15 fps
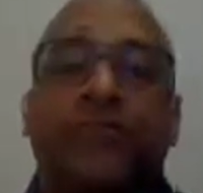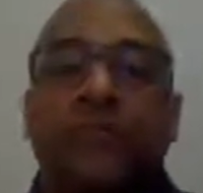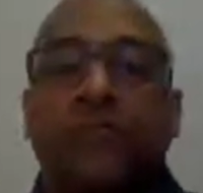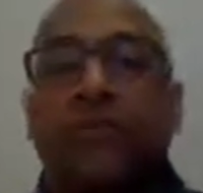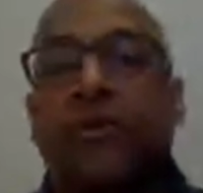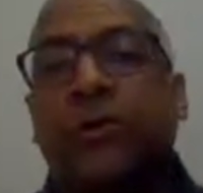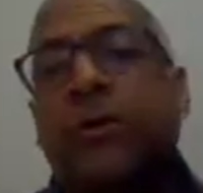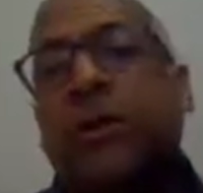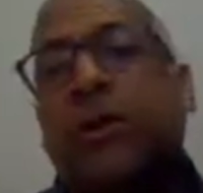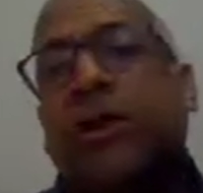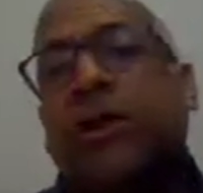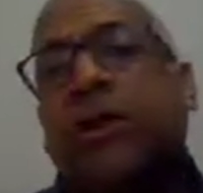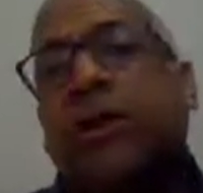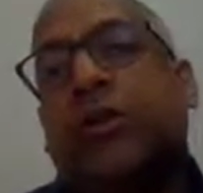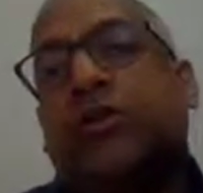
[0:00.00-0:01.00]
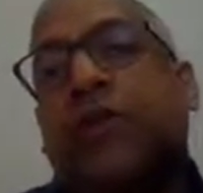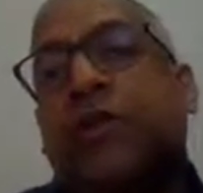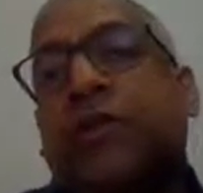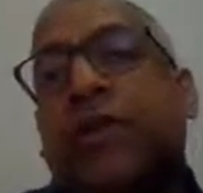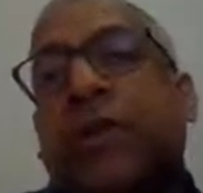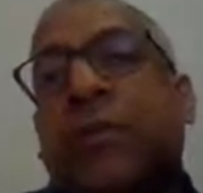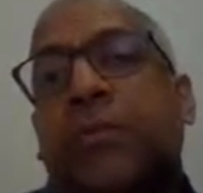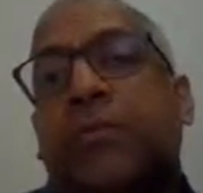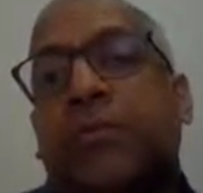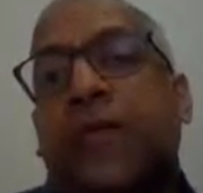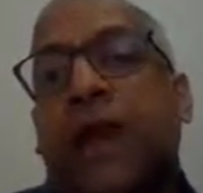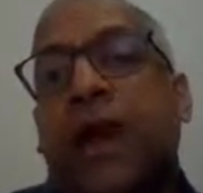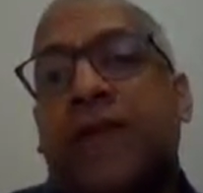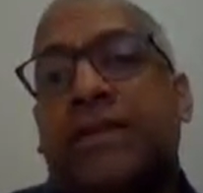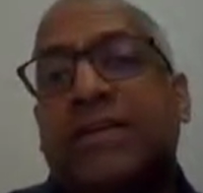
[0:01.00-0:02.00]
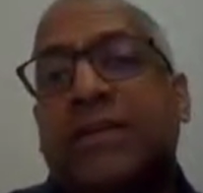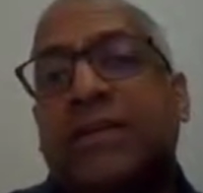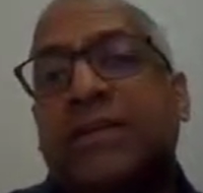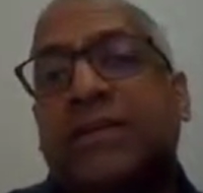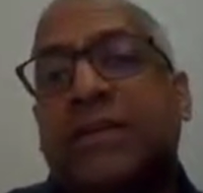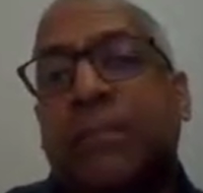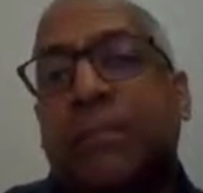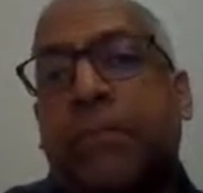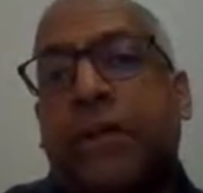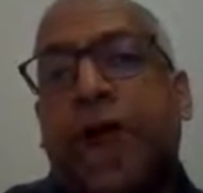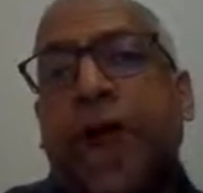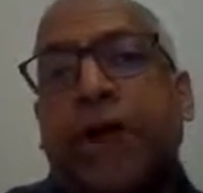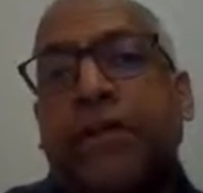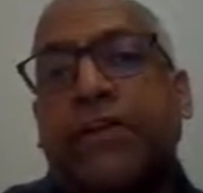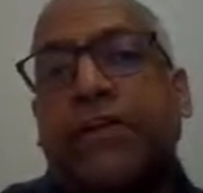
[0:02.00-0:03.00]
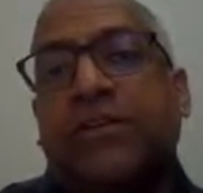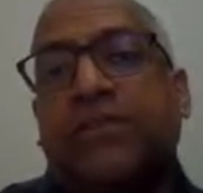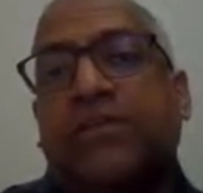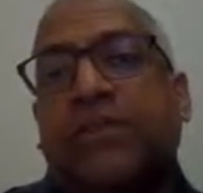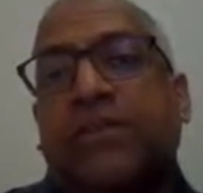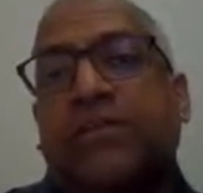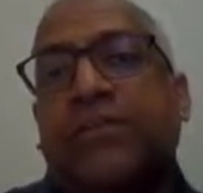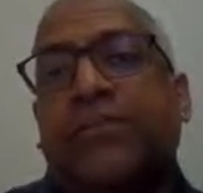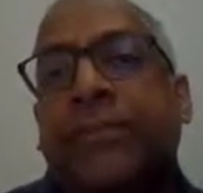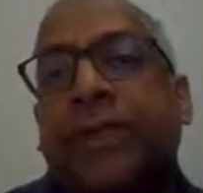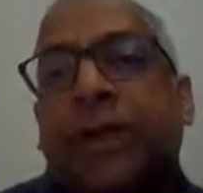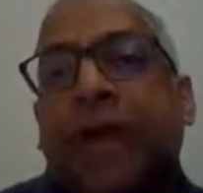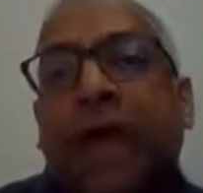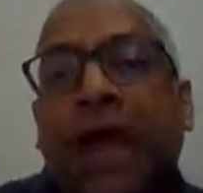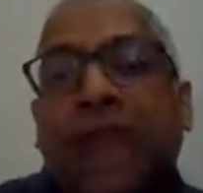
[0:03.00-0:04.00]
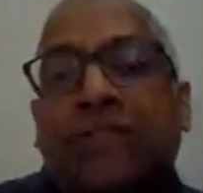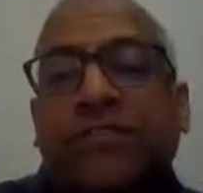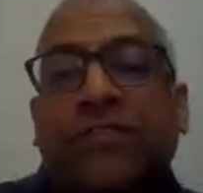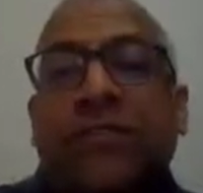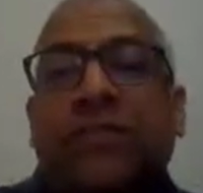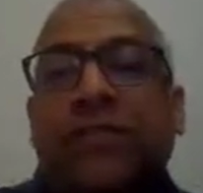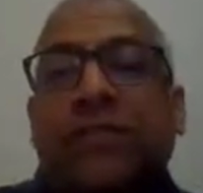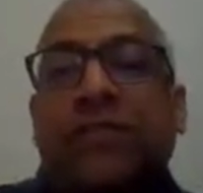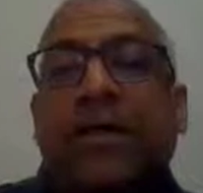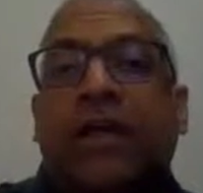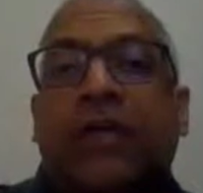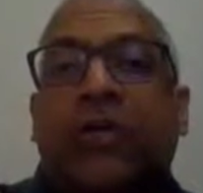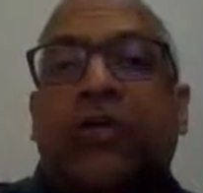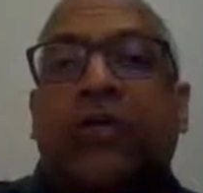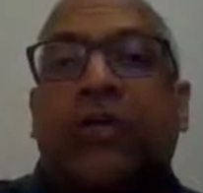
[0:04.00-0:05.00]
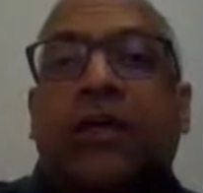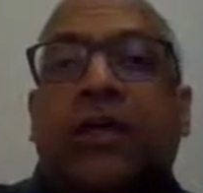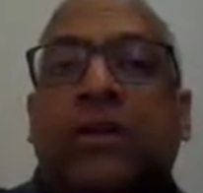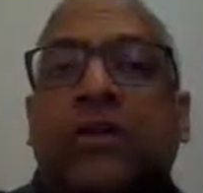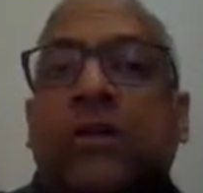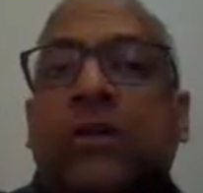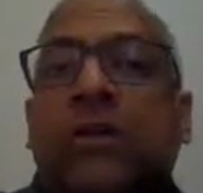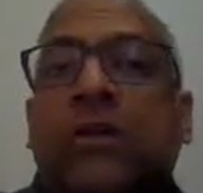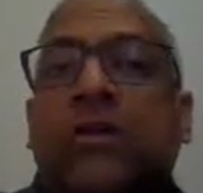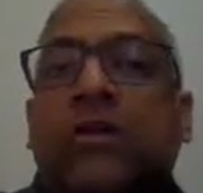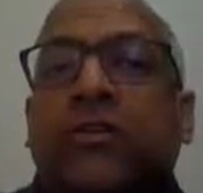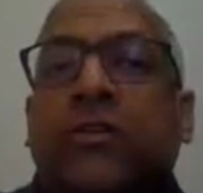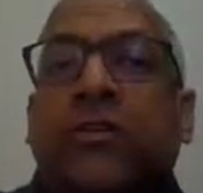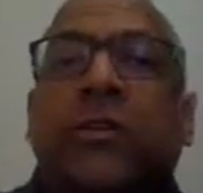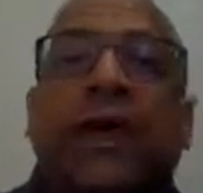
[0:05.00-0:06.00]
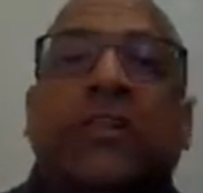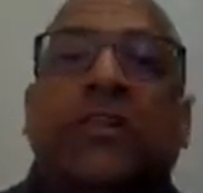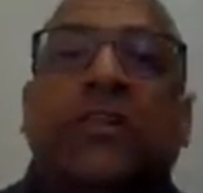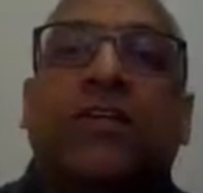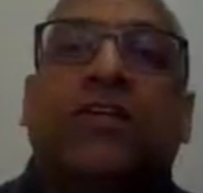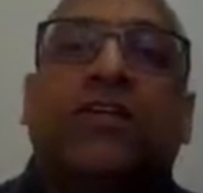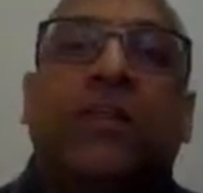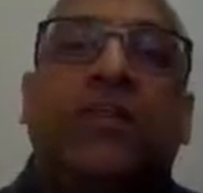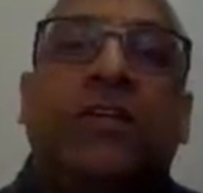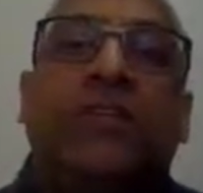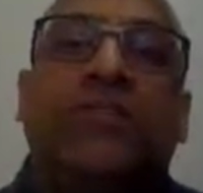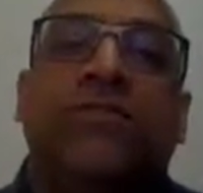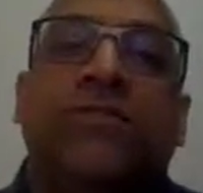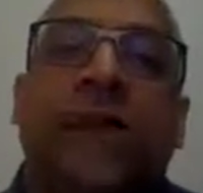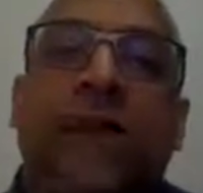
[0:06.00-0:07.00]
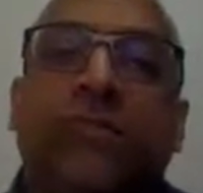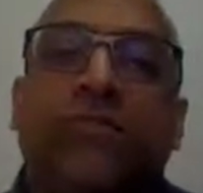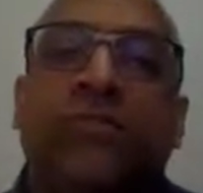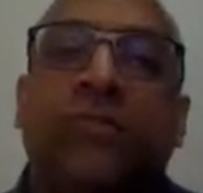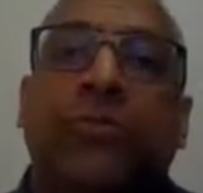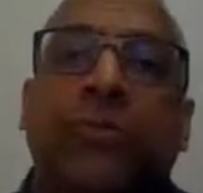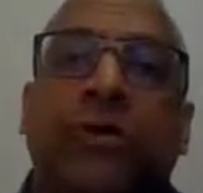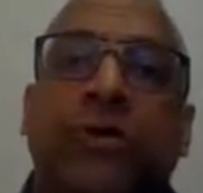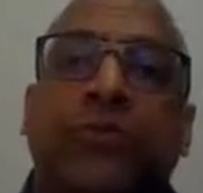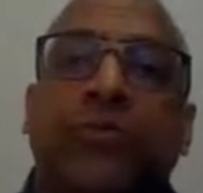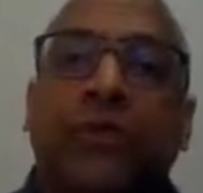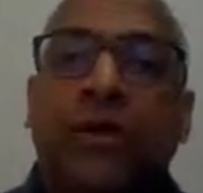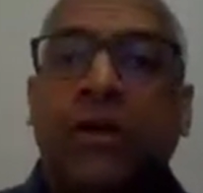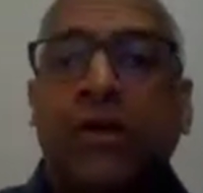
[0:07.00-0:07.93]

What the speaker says: And so, if you think about the ideal of the practice as something that you can direct these 3 steps towards,